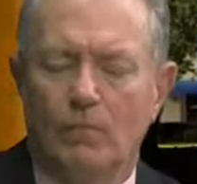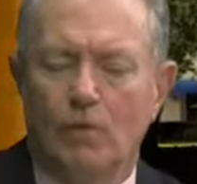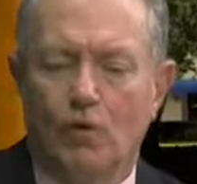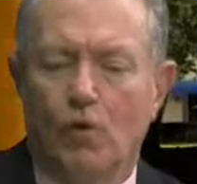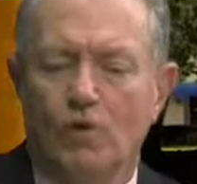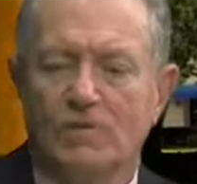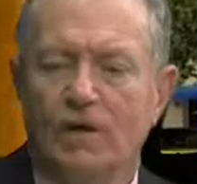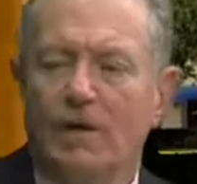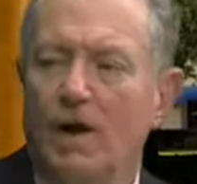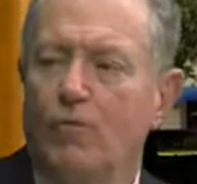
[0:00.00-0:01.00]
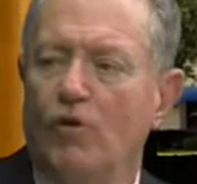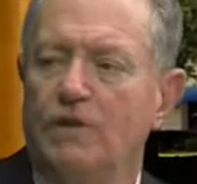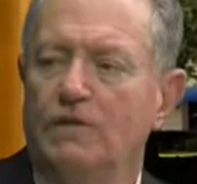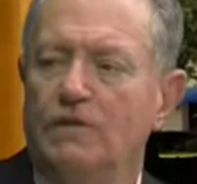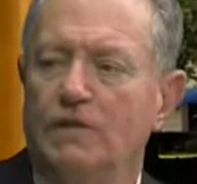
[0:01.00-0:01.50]
The court's been in
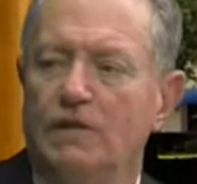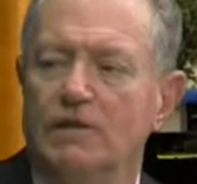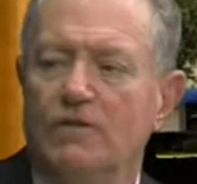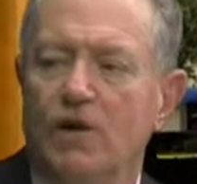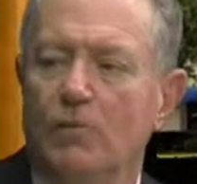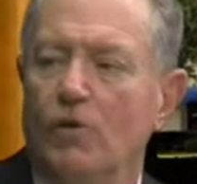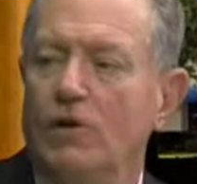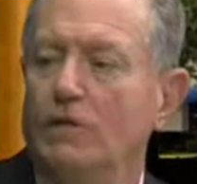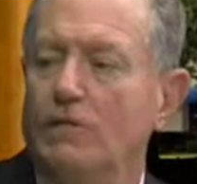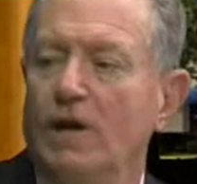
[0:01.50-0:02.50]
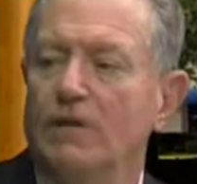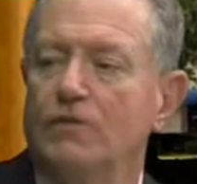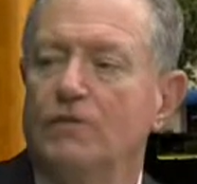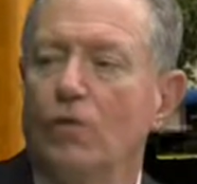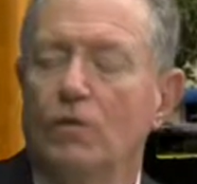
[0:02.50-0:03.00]
operation since February
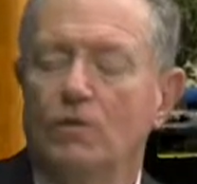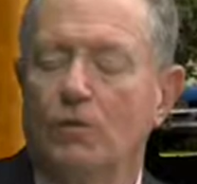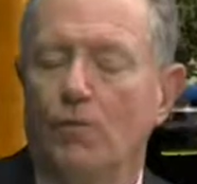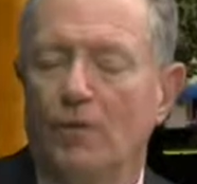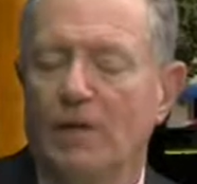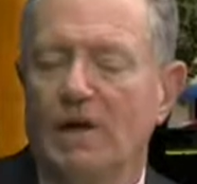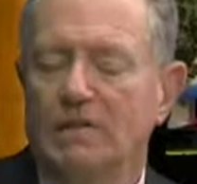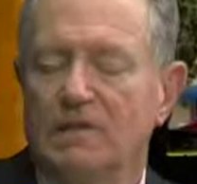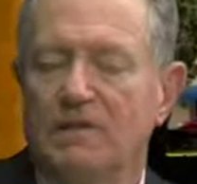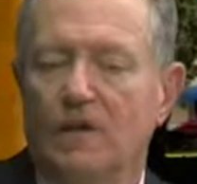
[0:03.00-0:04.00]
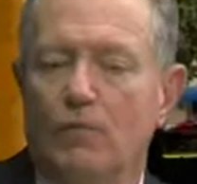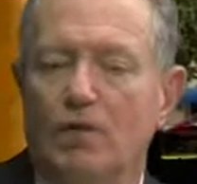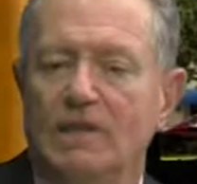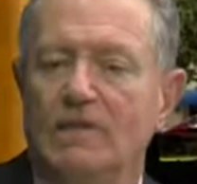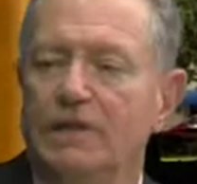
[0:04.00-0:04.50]
2004, so we're about to
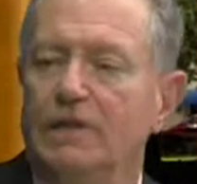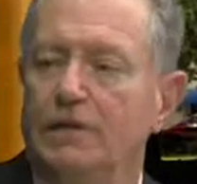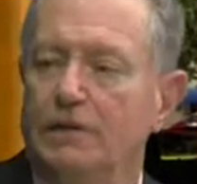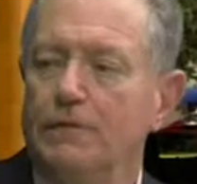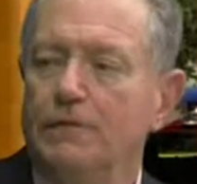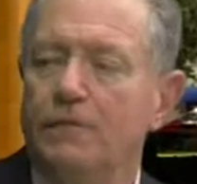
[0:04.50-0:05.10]
celebrate 10 years.